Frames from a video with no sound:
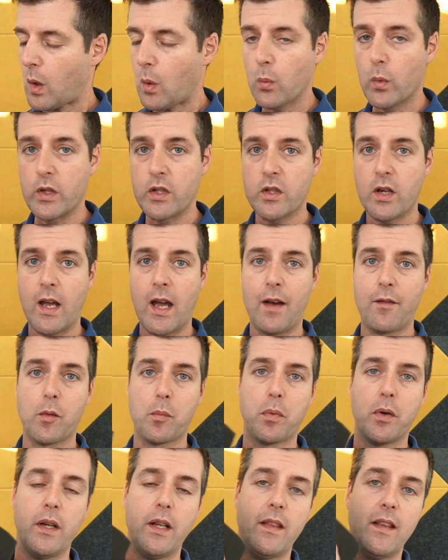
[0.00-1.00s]
which have a
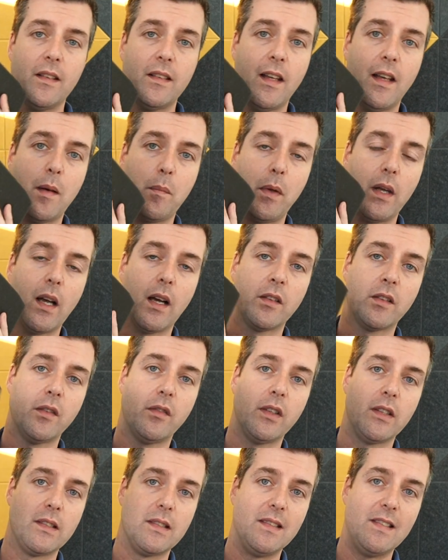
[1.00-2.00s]
pretty, this because
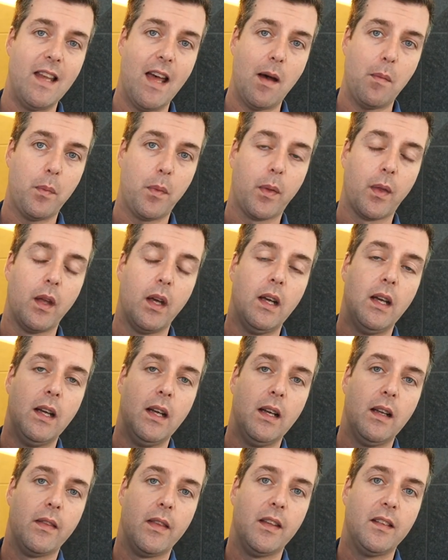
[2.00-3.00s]
of its depth,
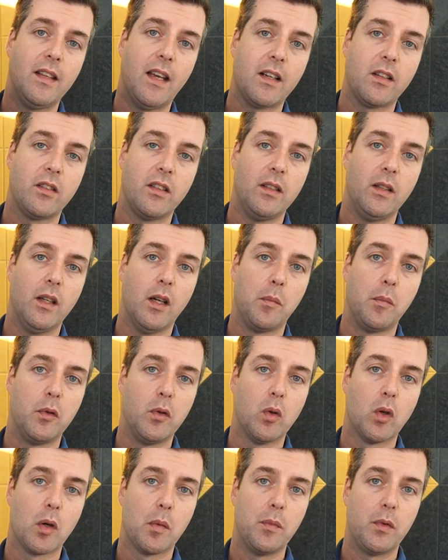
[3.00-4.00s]
this actually
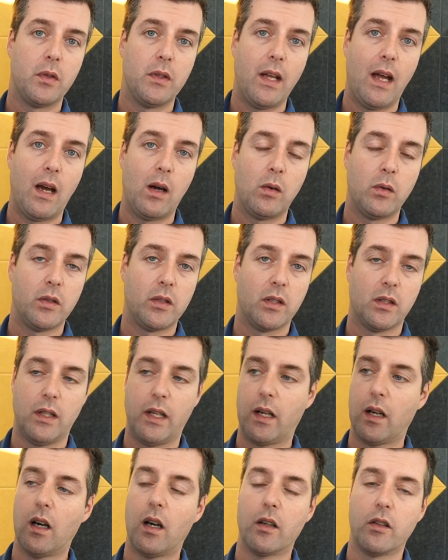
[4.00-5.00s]
absorbs down to
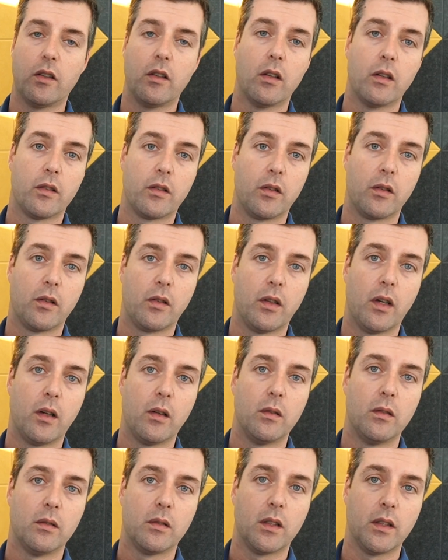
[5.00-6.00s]
like 100 hertz or
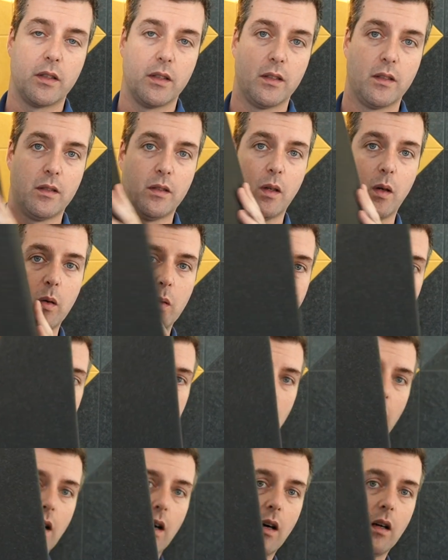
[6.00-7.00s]
so, because it's so
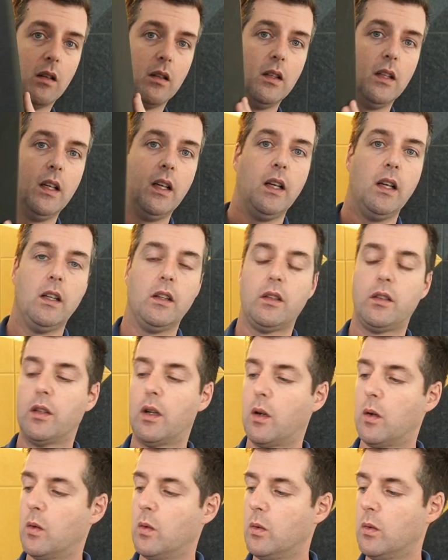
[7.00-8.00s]
tall.
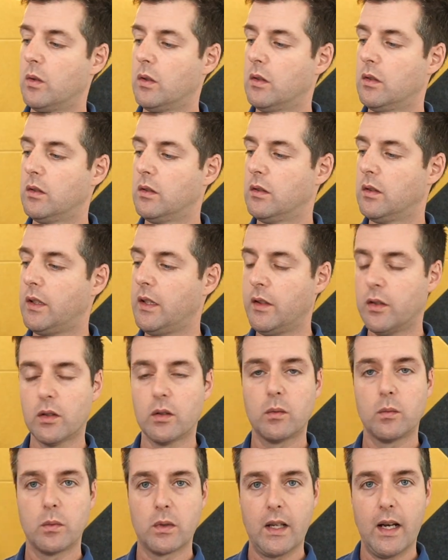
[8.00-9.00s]
So these
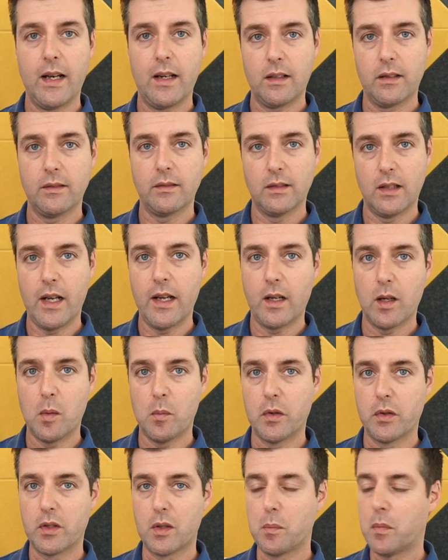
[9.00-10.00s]
are kind of like
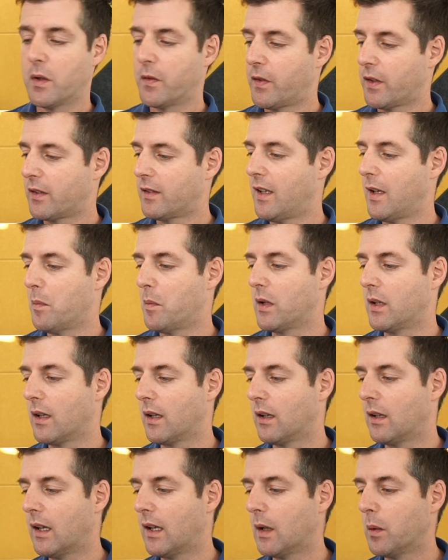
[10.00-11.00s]
almost a perfect Sabin
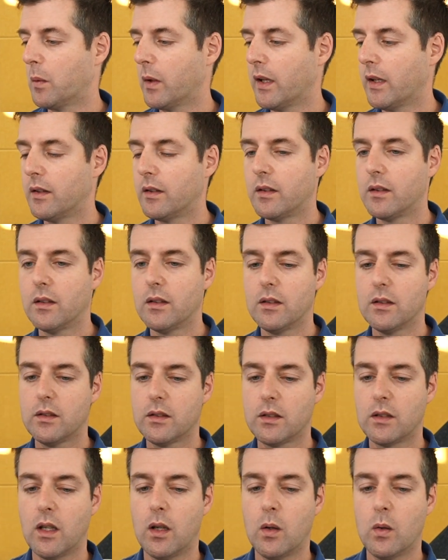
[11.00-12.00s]
in a lot of ways.
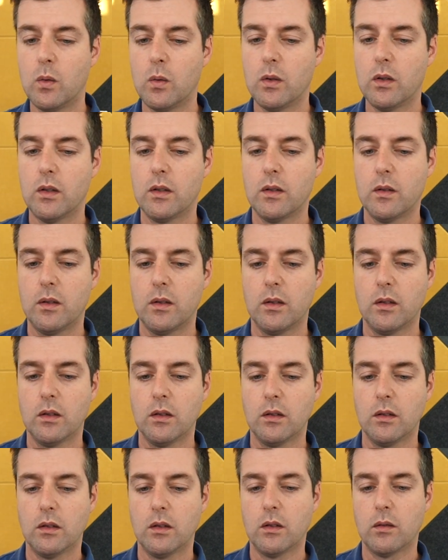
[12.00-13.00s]
So
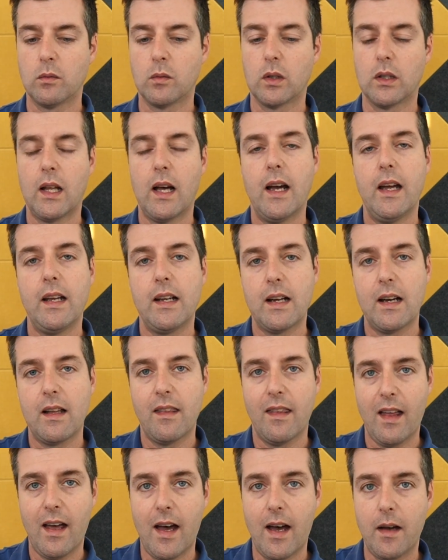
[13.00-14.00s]
relying
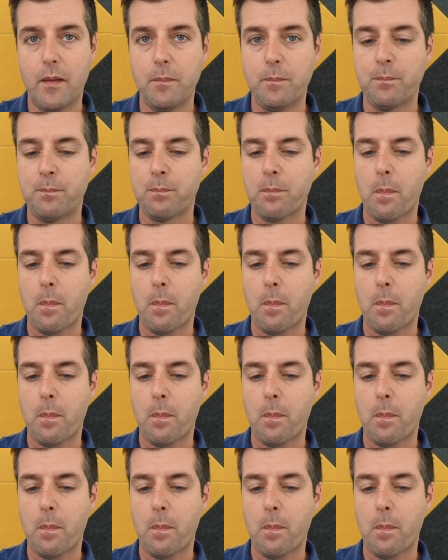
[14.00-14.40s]
on that,